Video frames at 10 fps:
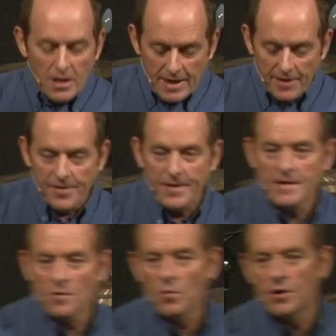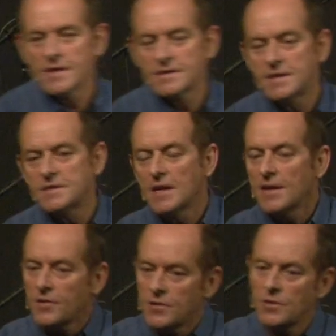Another thing that works is
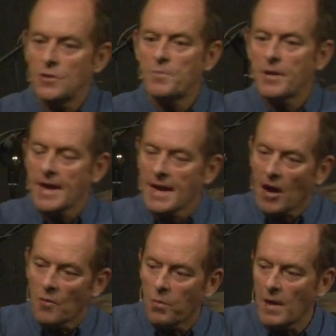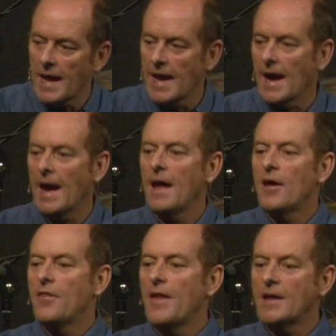you being aware
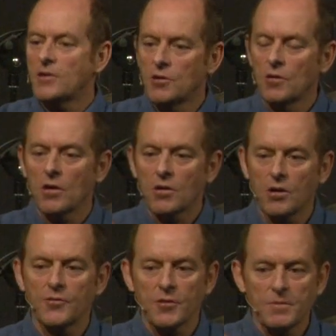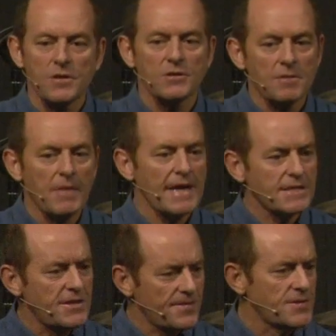that your contribution makes
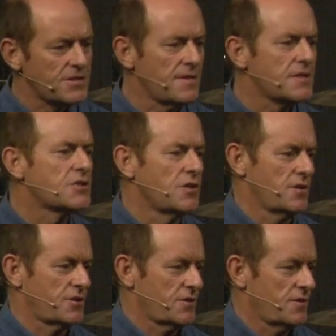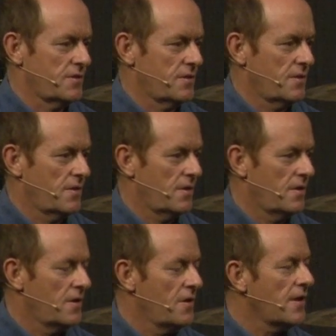a difference to this church.
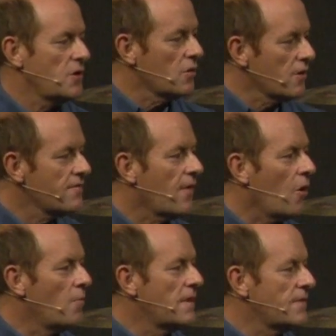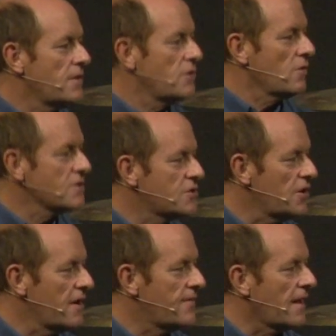That your involvement, that your
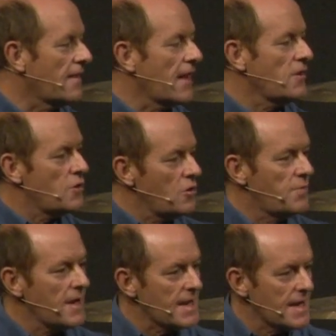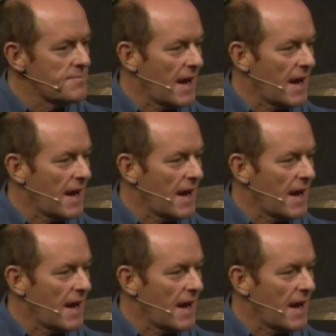serving, that you being here